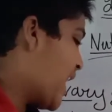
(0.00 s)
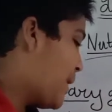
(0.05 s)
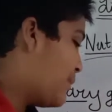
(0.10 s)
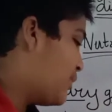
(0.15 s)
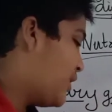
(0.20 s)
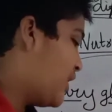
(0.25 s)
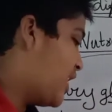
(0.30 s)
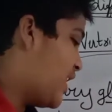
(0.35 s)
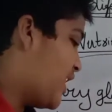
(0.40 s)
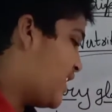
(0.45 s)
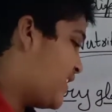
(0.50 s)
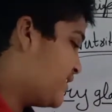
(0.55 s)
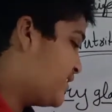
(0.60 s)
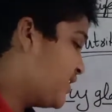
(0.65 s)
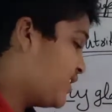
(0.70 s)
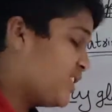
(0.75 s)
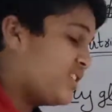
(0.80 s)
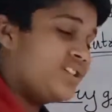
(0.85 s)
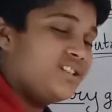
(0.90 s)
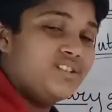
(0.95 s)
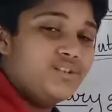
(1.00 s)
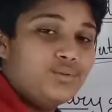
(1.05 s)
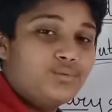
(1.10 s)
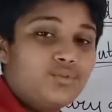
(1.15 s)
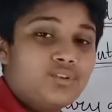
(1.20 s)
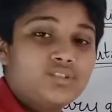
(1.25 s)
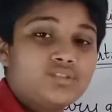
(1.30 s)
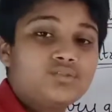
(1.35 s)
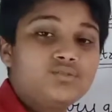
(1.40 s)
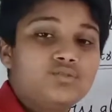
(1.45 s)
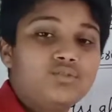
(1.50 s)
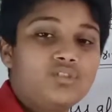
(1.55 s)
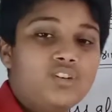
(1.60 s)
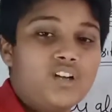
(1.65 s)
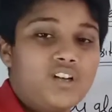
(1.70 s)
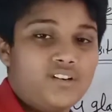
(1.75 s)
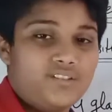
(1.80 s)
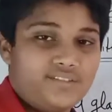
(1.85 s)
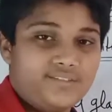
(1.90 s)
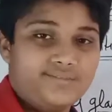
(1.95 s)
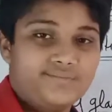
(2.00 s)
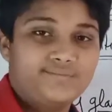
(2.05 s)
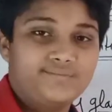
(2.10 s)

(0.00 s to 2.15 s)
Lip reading: amylase is equal to sugar.